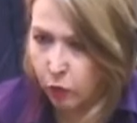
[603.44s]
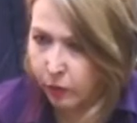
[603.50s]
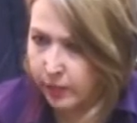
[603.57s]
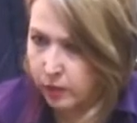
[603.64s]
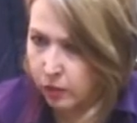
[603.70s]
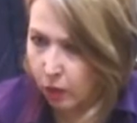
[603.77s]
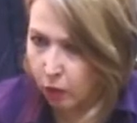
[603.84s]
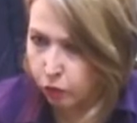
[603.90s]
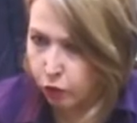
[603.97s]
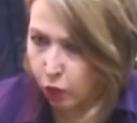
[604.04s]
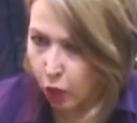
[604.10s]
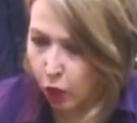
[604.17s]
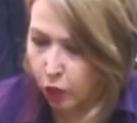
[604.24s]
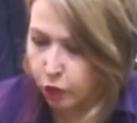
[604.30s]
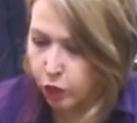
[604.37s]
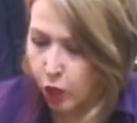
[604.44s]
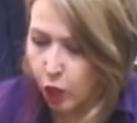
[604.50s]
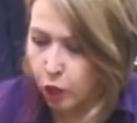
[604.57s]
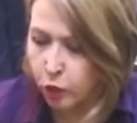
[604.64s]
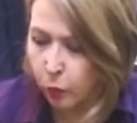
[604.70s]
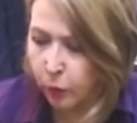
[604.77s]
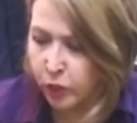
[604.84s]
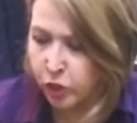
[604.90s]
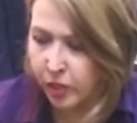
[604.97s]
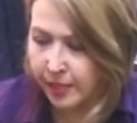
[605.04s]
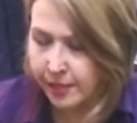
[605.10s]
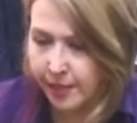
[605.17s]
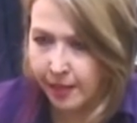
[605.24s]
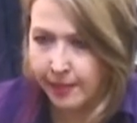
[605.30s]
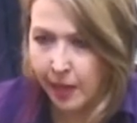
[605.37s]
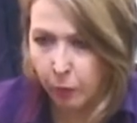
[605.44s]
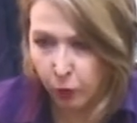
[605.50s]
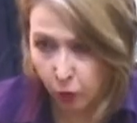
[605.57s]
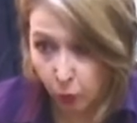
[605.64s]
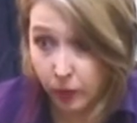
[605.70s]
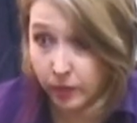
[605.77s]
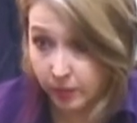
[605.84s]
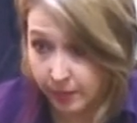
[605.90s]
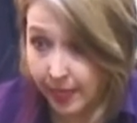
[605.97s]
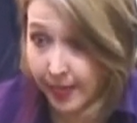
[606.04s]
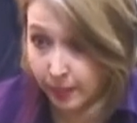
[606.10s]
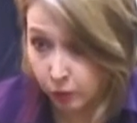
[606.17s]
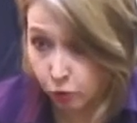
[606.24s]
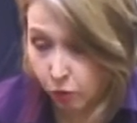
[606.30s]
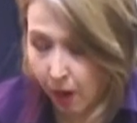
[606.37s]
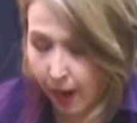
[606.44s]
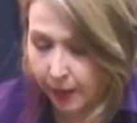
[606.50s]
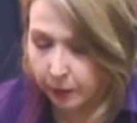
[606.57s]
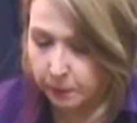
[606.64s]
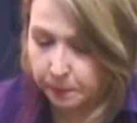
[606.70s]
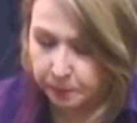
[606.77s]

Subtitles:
assault charge, to which they said they were going to take to trial.